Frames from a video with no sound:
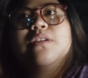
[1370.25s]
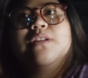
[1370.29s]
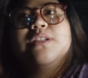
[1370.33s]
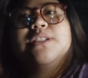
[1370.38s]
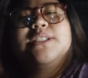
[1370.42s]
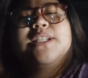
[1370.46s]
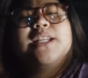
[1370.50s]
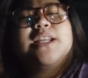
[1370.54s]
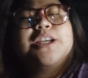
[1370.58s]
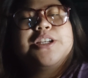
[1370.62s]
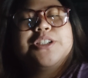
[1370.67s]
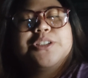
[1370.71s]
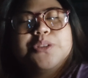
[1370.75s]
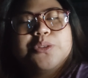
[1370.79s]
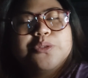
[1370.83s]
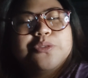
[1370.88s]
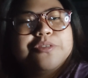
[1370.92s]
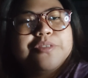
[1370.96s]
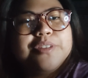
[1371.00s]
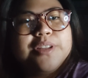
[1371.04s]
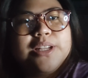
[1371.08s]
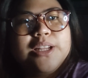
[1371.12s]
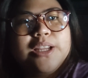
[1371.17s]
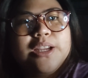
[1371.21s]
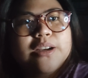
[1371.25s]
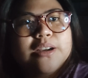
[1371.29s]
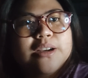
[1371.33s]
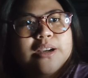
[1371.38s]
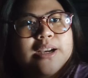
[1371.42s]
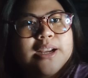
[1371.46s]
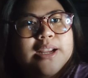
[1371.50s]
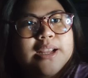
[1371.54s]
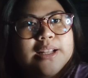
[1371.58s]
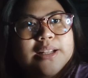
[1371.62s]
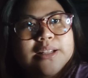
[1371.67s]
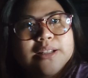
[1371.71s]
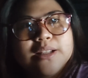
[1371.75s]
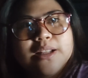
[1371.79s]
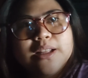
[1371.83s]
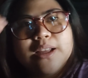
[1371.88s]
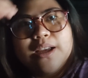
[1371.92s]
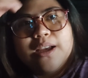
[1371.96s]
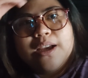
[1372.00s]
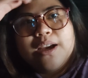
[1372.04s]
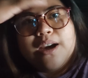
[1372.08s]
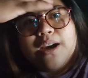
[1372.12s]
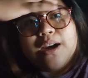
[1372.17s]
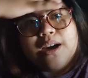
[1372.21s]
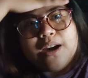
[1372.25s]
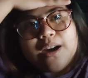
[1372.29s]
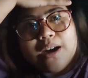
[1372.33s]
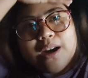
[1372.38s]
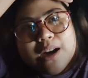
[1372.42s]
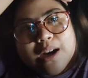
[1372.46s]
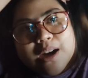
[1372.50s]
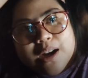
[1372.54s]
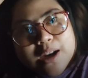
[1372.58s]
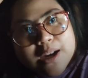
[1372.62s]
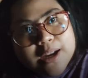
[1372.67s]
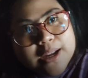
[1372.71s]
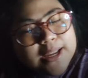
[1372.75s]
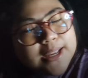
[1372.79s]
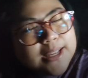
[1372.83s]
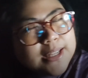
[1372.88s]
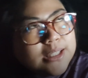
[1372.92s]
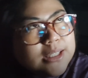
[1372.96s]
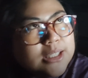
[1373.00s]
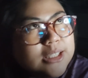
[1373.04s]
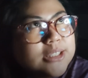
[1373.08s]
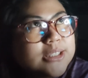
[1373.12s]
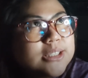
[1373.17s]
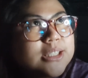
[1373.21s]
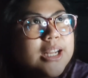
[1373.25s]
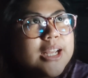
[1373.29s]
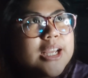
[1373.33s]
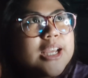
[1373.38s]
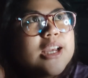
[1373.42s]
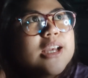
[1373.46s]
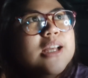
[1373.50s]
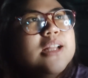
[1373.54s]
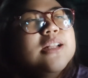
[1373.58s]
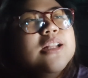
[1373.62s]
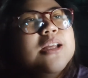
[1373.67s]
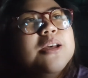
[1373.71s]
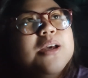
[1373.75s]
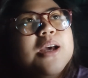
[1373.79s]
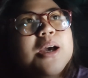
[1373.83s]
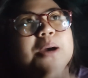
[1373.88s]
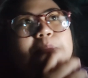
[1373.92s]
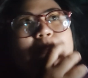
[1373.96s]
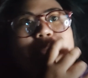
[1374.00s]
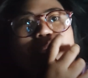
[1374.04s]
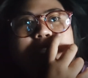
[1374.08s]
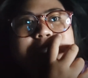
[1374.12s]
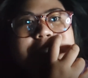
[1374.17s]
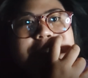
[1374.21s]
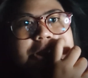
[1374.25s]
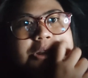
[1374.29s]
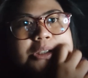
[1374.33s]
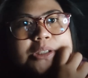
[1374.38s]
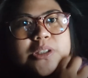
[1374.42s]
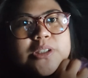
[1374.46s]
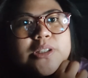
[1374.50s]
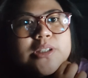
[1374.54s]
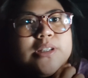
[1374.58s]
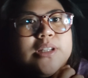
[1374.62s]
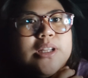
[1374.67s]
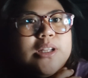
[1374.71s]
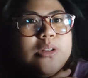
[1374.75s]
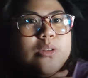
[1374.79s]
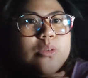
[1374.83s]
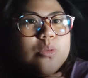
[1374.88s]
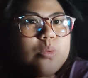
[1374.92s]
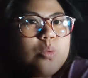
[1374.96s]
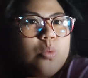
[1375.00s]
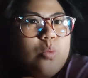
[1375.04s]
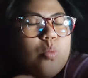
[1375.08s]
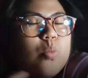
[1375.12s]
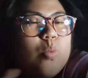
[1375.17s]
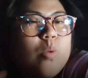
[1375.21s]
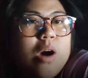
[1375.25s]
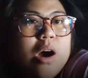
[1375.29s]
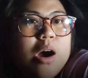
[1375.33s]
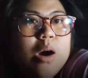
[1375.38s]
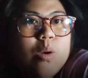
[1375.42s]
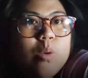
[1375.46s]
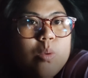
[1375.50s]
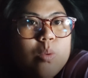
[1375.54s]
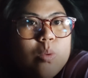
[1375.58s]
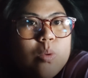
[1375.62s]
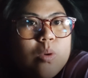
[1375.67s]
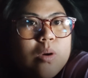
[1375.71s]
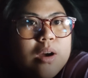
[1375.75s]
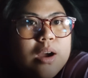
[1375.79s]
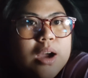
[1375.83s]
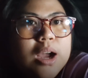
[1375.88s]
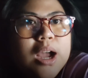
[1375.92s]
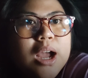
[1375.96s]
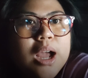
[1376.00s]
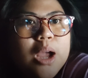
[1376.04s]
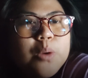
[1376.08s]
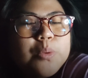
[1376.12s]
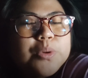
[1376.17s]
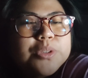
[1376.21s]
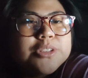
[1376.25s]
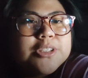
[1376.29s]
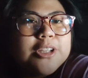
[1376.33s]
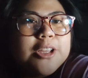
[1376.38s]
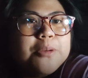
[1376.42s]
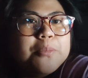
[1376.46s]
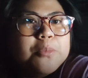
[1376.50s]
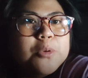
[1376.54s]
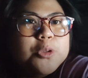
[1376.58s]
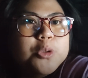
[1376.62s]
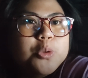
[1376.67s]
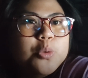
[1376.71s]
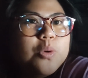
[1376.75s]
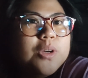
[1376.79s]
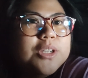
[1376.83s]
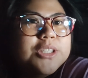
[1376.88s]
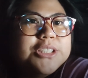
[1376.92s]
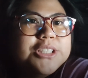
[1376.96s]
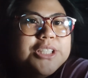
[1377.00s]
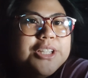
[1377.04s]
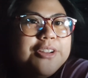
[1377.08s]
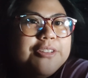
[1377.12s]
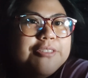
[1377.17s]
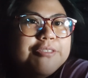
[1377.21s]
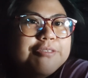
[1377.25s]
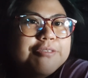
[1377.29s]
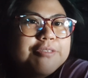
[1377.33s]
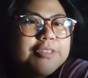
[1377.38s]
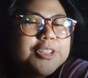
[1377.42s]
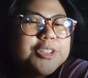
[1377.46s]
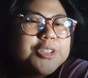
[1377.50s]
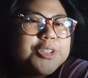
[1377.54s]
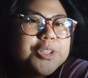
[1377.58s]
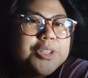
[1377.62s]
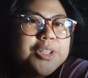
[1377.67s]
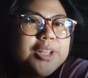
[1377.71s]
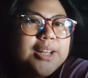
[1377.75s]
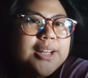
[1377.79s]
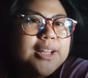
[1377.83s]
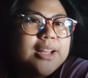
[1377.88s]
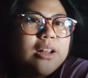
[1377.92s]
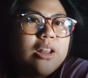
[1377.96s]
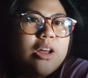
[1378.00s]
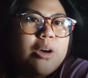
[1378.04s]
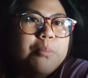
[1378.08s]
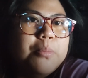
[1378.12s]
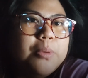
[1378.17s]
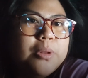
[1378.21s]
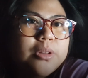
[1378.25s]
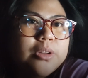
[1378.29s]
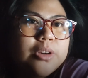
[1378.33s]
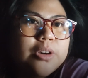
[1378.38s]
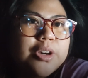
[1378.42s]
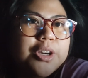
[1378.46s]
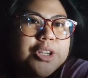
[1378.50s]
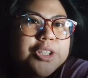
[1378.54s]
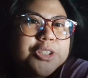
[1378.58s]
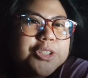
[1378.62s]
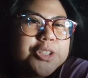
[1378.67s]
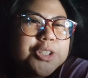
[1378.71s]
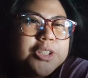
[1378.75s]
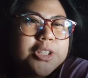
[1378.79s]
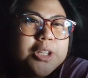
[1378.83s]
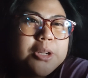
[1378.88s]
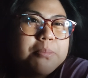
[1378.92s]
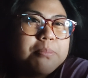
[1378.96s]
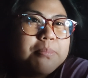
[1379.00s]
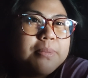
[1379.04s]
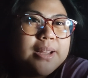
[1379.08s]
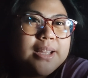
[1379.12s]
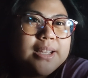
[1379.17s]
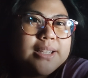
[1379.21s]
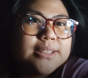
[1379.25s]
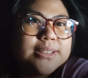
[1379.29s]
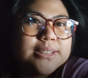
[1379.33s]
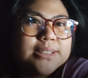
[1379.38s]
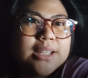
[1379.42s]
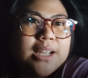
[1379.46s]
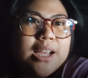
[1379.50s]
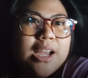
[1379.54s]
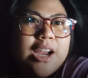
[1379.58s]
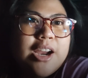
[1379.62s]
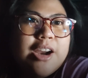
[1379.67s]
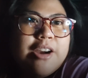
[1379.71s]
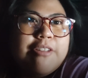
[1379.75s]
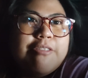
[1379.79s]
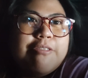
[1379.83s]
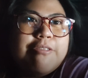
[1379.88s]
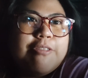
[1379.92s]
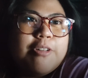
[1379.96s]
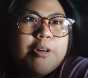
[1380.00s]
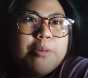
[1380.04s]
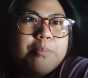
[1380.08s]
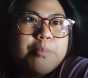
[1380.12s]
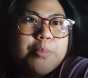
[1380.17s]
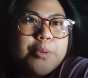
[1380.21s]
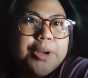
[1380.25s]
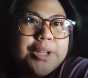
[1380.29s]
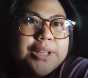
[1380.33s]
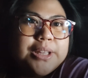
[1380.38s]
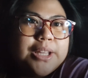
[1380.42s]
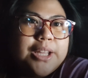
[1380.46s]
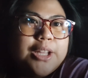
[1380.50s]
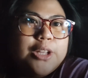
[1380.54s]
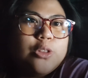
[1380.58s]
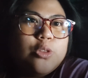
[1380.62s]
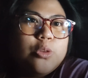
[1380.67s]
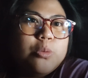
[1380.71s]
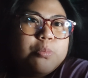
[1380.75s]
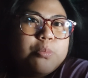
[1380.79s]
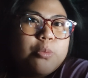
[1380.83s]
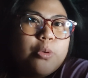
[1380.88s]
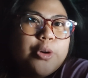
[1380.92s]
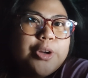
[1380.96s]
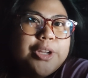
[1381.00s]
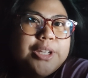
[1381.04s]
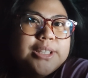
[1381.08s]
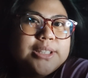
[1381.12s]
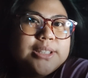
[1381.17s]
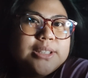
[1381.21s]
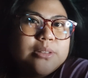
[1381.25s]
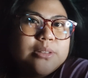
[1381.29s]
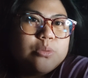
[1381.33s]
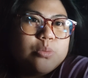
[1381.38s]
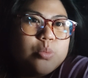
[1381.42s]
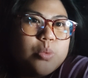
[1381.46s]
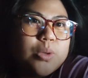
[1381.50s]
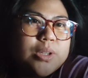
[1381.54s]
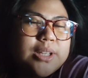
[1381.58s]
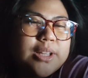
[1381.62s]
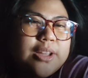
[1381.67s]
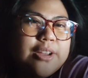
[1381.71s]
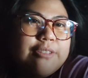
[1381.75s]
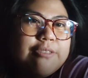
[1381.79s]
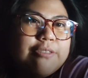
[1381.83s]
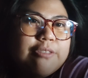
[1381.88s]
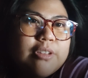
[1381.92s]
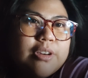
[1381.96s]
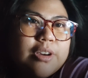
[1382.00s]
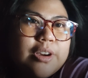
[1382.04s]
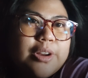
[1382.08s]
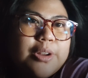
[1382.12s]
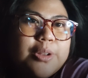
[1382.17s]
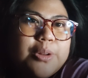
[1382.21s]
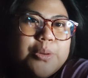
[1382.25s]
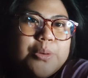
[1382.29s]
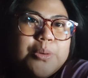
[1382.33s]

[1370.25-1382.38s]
it's like a souvenir, and it's like a mission that, wow, I was able to achieve a certain kilometer, a certain place, from point A to point whatever,